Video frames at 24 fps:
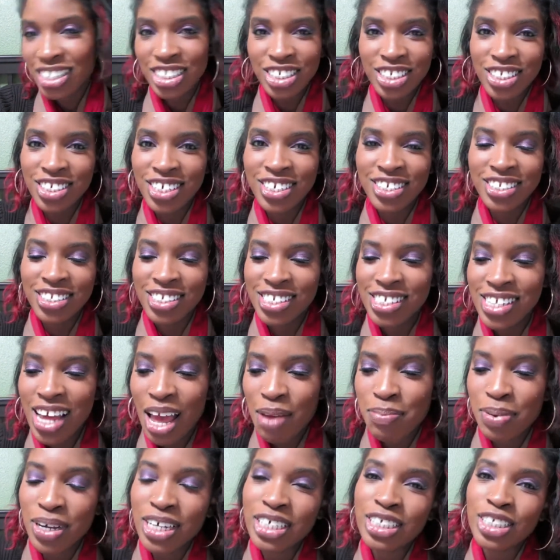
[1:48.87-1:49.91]
just couldn't
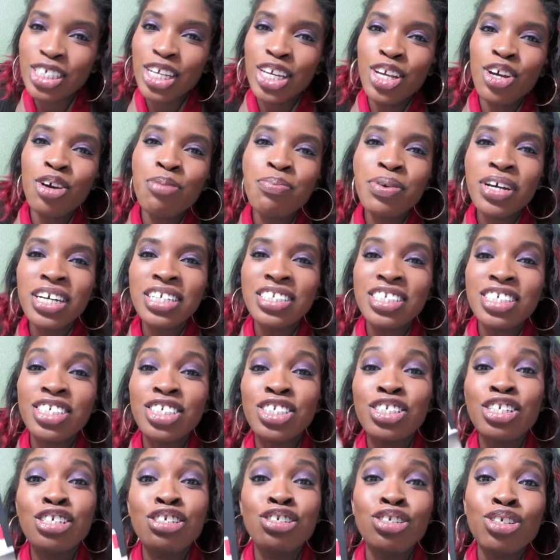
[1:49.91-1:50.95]
decide because the yearbook
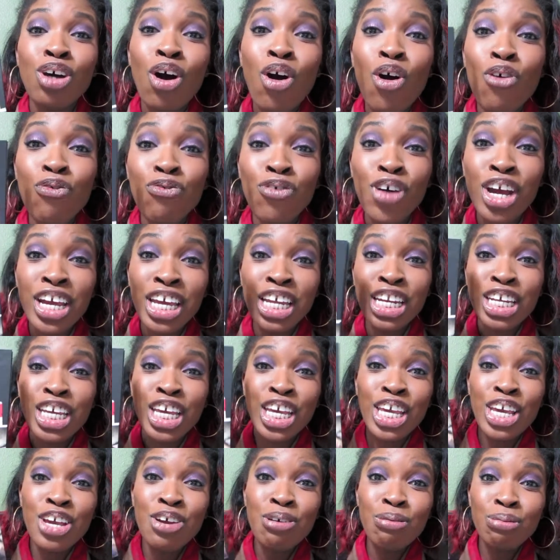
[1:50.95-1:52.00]
edition is so freaking
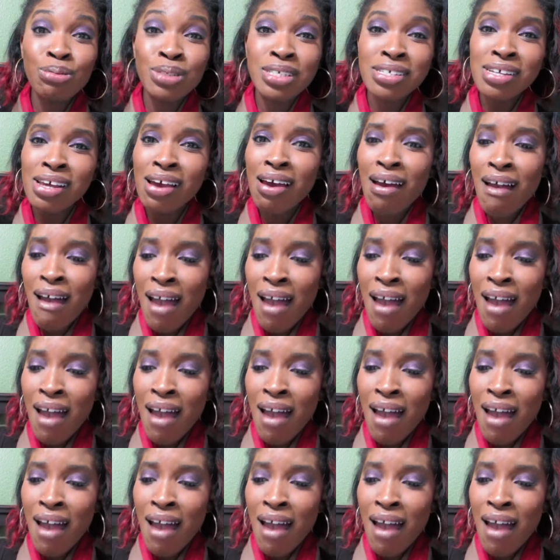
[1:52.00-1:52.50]
cute.